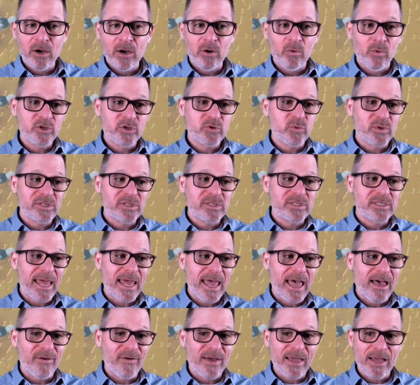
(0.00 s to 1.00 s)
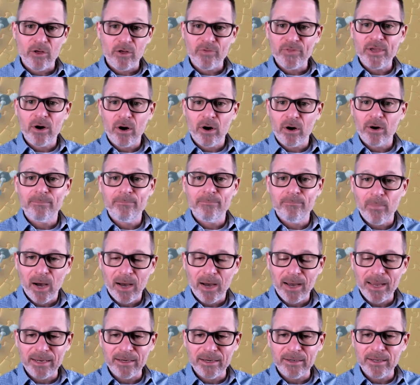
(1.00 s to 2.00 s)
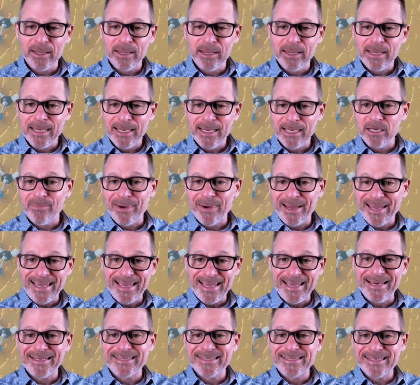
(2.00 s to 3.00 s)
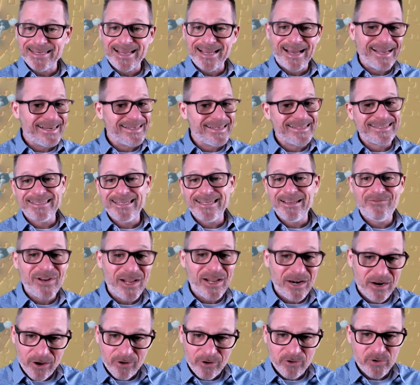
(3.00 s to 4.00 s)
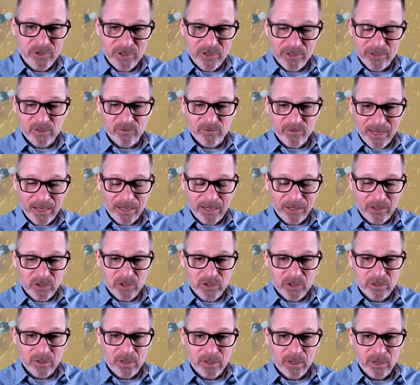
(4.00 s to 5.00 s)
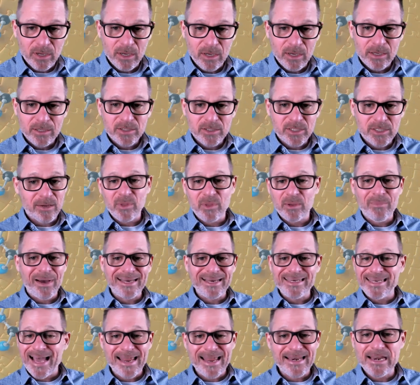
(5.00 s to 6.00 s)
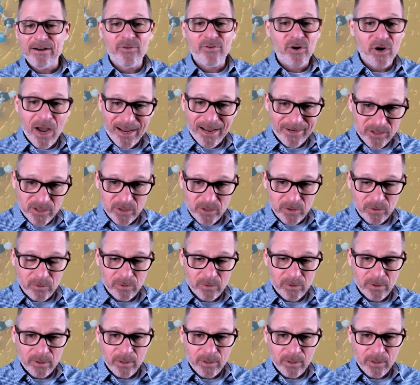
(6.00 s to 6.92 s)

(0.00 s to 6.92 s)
which was to have a healthy heart and mind into my 80s and 90s and even at 100 years of age, something my dad never got to,